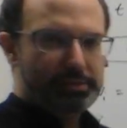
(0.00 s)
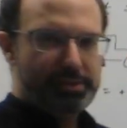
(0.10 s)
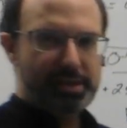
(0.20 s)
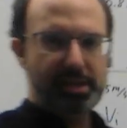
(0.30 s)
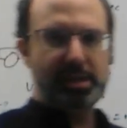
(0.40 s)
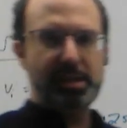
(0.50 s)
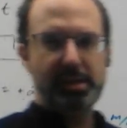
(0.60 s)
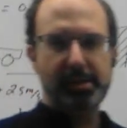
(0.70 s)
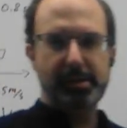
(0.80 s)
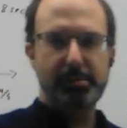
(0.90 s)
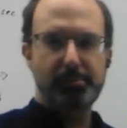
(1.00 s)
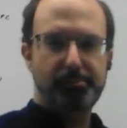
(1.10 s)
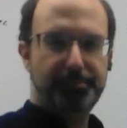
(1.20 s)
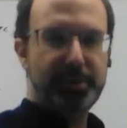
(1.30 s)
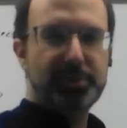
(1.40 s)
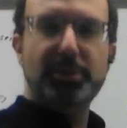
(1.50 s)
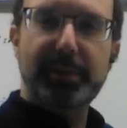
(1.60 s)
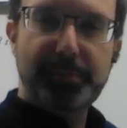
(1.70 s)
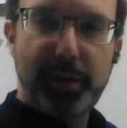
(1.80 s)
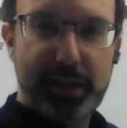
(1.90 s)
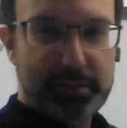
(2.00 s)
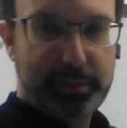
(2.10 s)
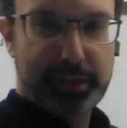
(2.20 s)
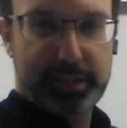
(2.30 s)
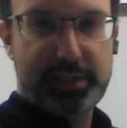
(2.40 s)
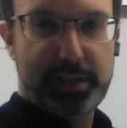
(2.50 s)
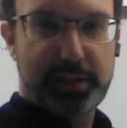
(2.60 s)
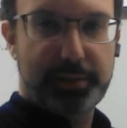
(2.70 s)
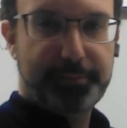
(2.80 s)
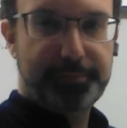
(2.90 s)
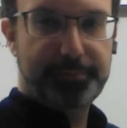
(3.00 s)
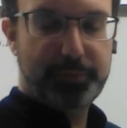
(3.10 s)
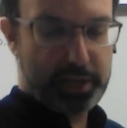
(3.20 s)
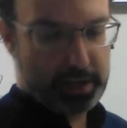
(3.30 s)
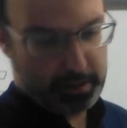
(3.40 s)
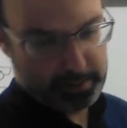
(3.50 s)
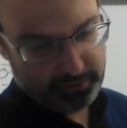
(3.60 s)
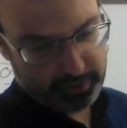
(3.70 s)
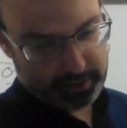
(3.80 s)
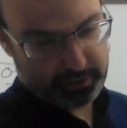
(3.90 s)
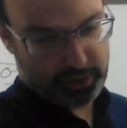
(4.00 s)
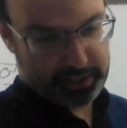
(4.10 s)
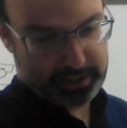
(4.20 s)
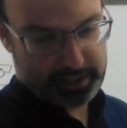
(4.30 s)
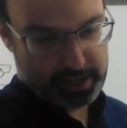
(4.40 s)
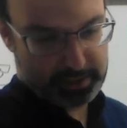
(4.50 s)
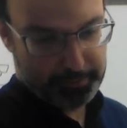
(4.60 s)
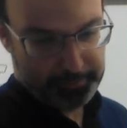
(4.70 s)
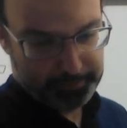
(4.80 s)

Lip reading: there's so many possibilities here, right? I mean, first of all, it says,